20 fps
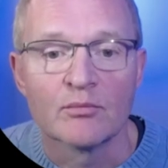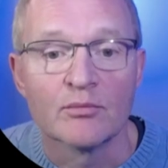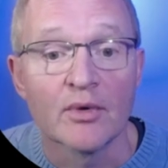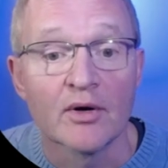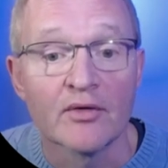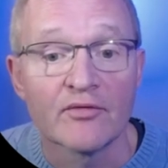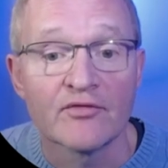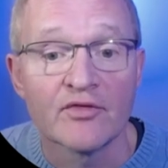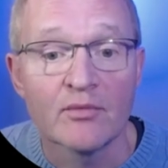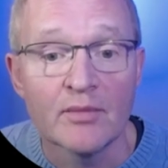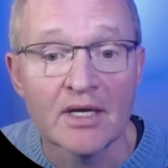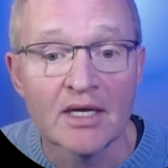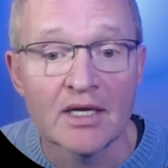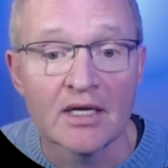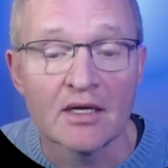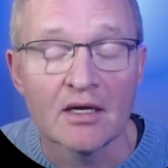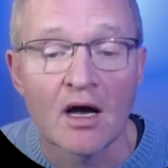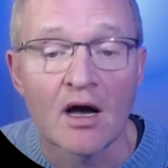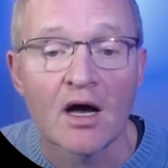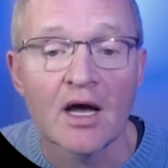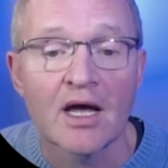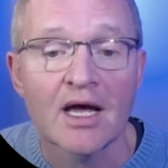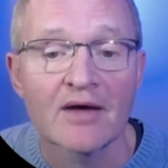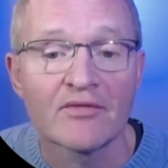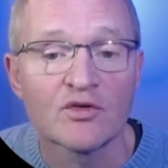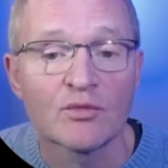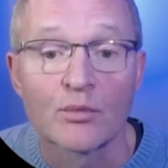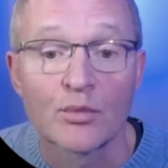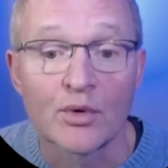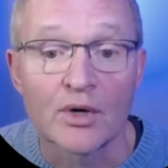But for me, I
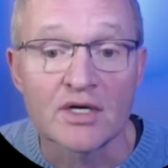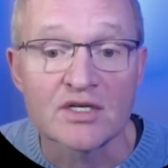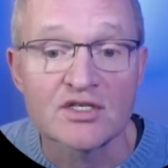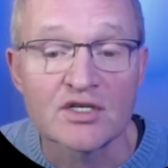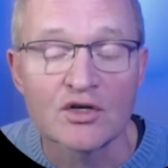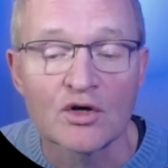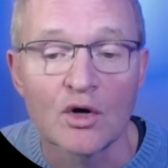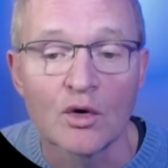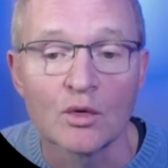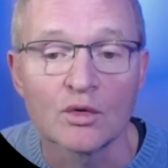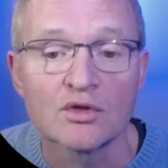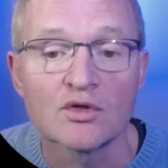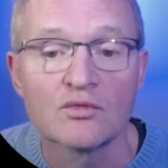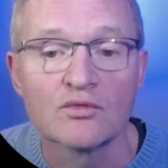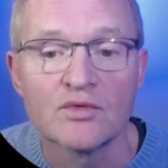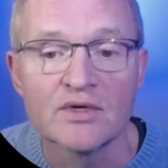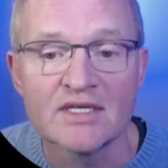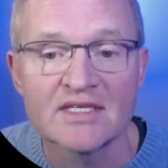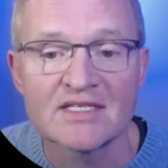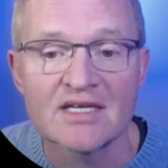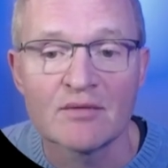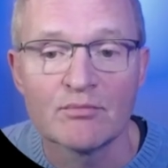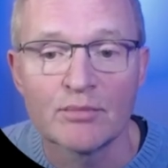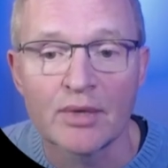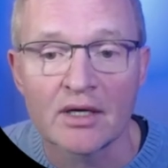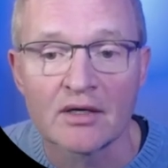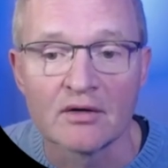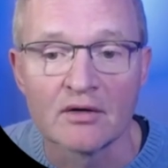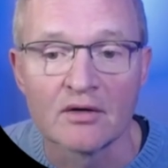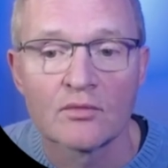have to press and hold the reset
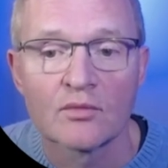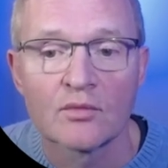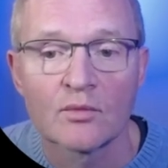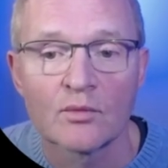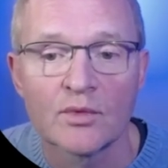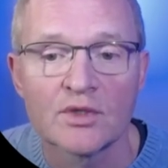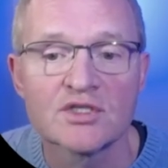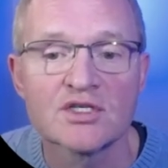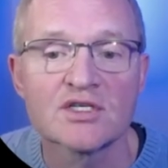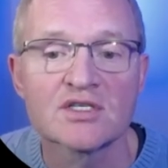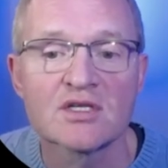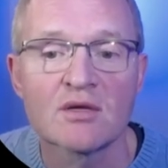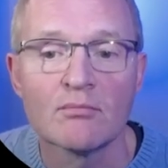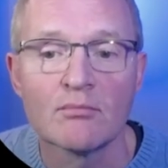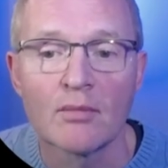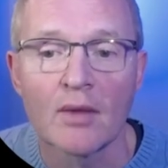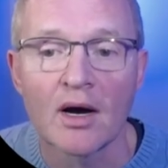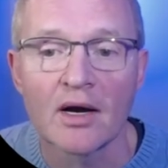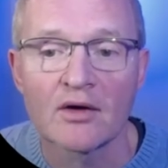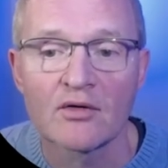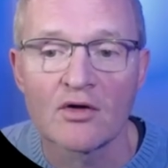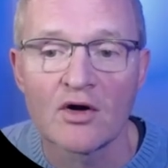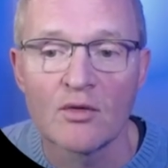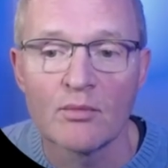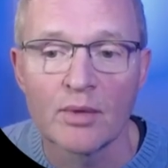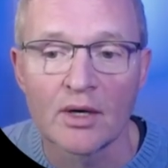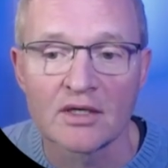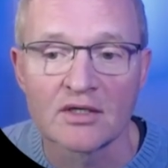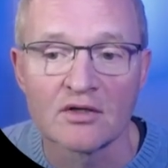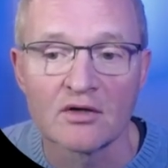button, which is the micro
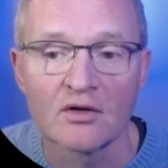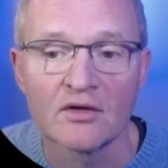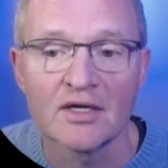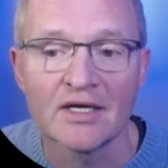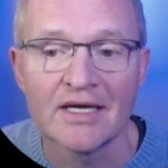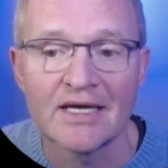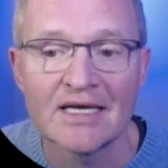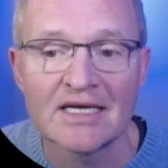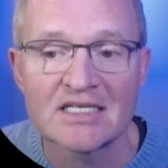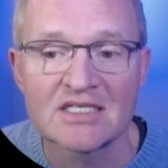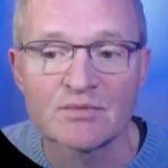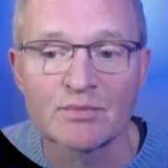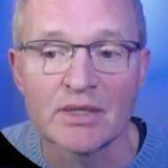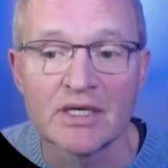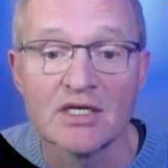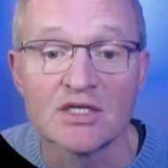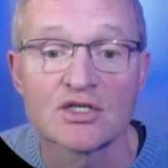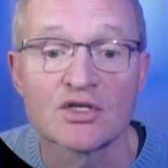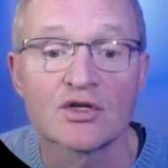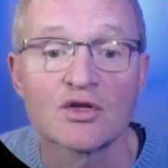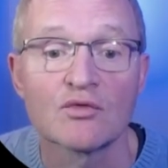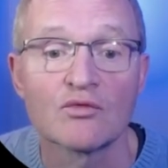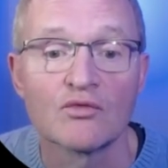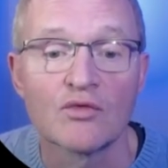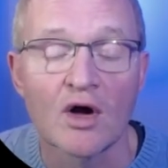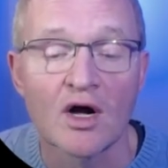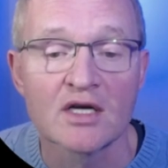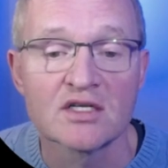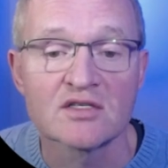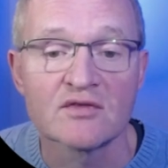button on the ESP to the
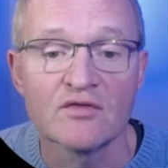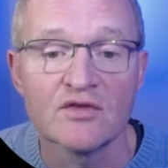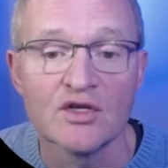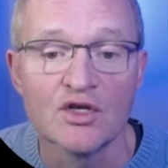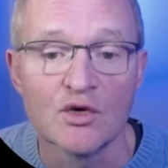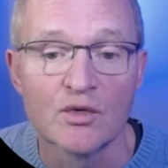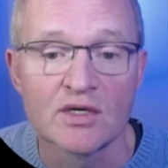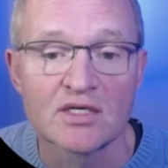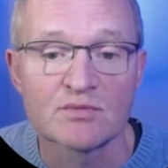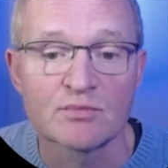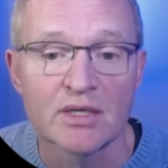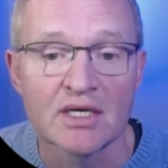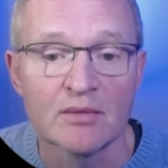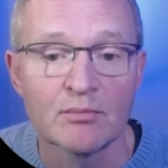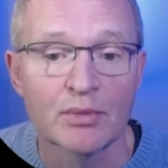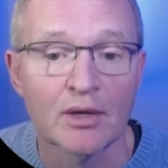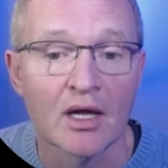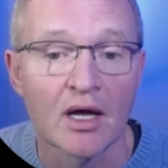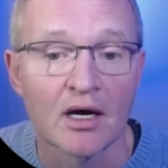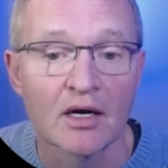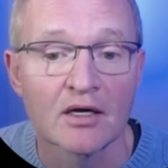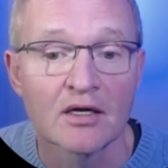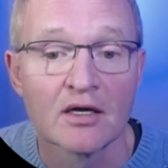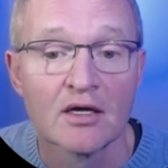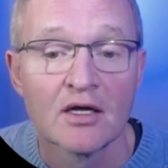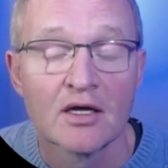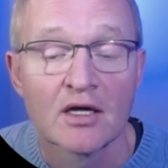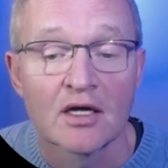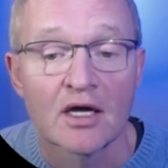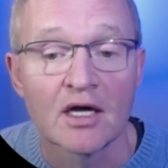right of the USB plug,
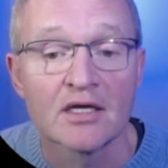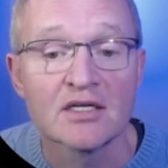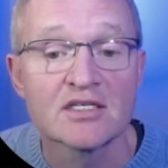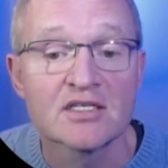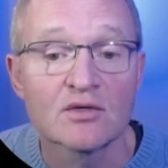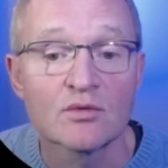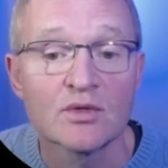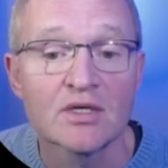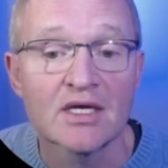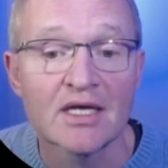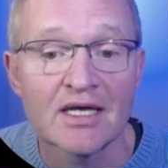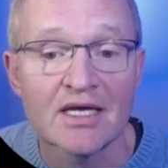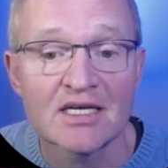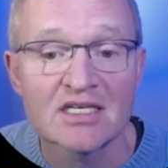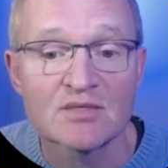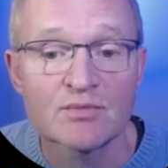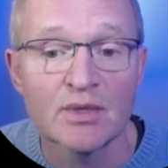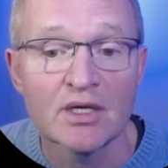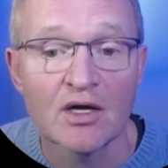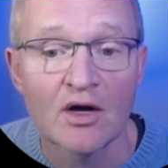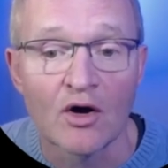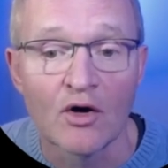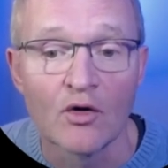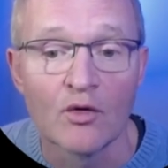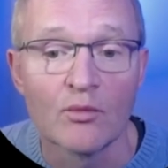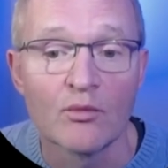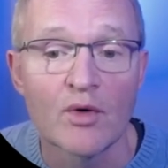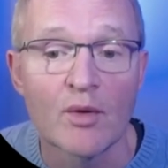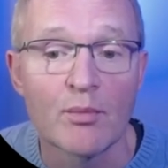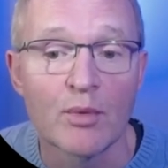until the ESP
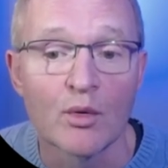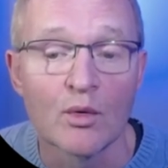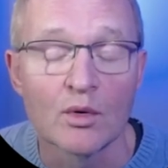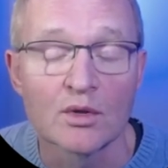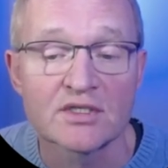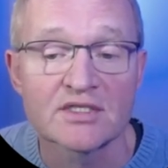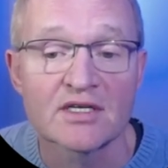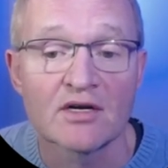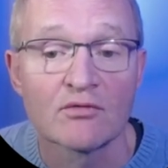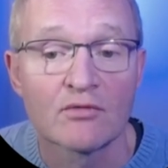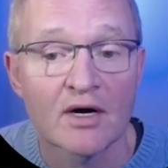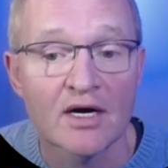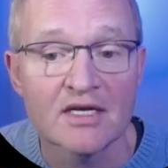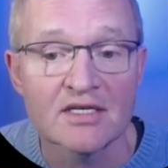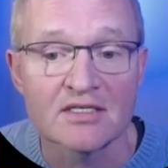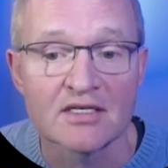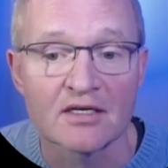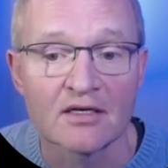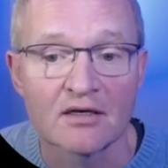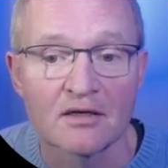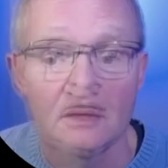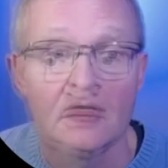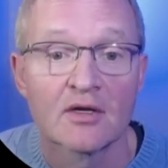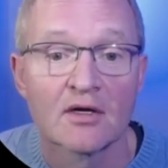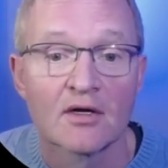Home reports erasing.